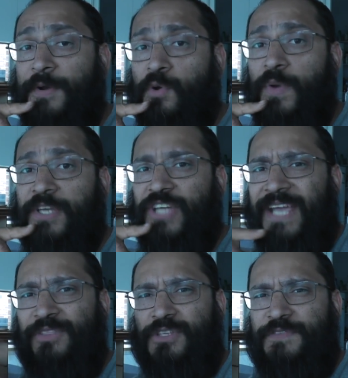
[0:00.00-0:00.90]
quick
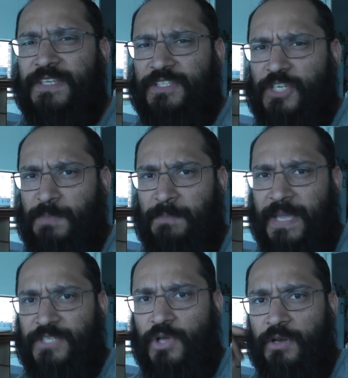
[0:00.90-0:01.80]
shade. Those figures have just been
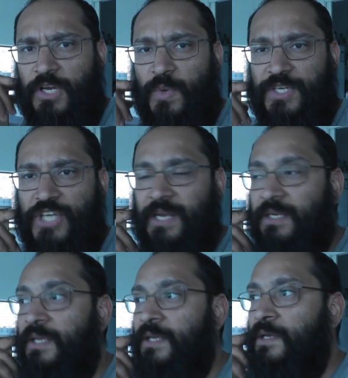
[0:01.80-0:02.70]
base coated and quick
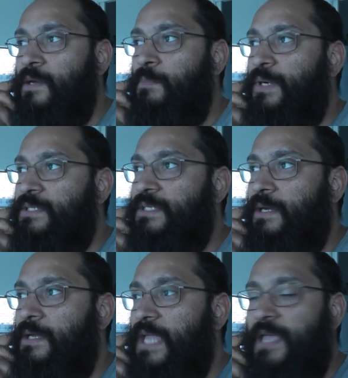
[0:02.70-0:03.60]
shaded. But
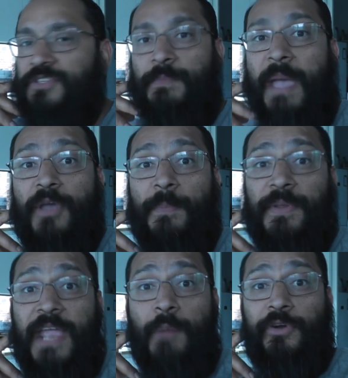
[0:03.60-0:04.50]
yeah, so maybe I'll
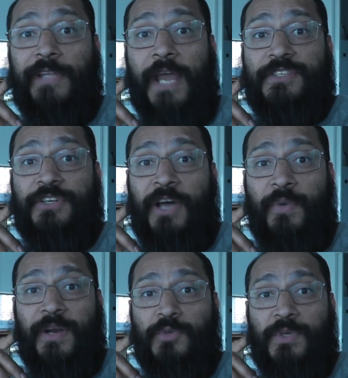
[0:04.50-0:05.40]
put the camera on later tonight
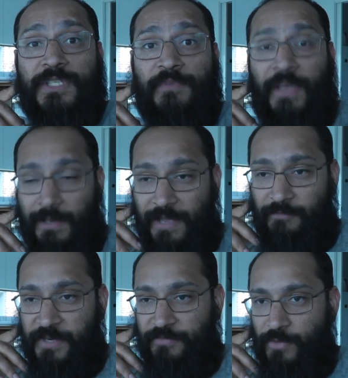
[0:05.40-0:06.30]
when I'm doing some of that, have
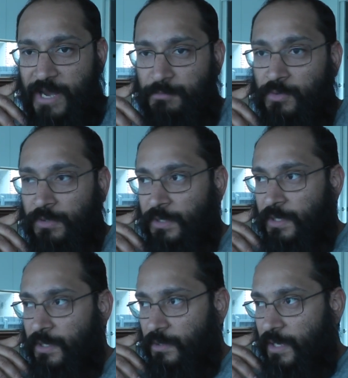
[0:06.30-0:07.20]
a bit of a ramble,
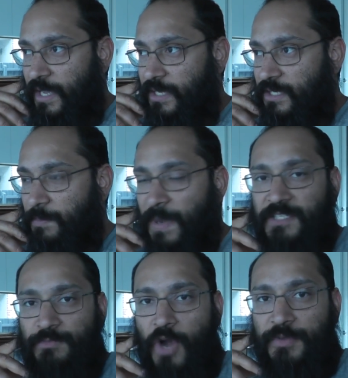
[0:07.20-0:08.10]
and
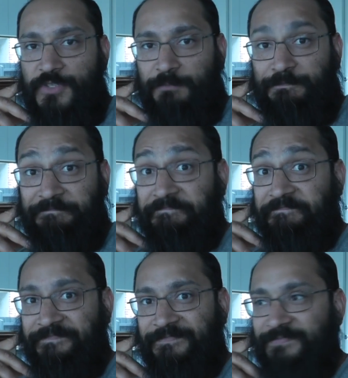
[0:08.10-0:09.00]
paint some Romans.
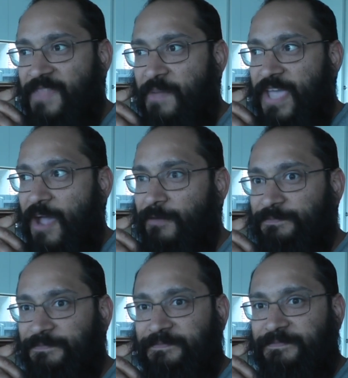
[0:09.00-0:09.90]
There we go.
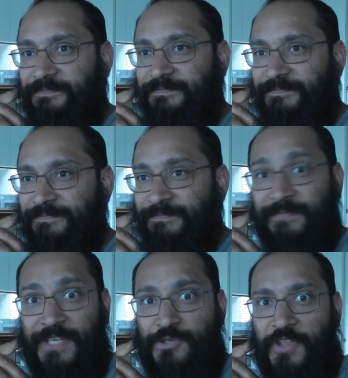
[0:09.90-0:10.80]

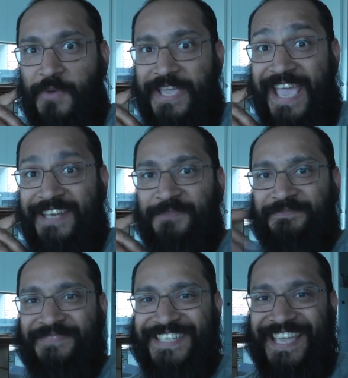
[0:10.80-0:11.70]
Enjoy the weekend.
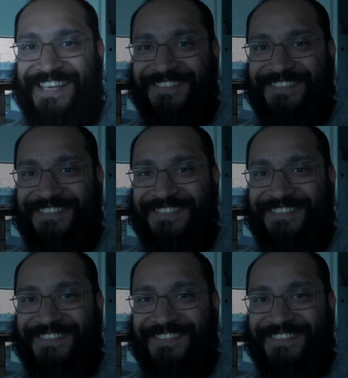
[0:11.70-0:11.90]
See ya.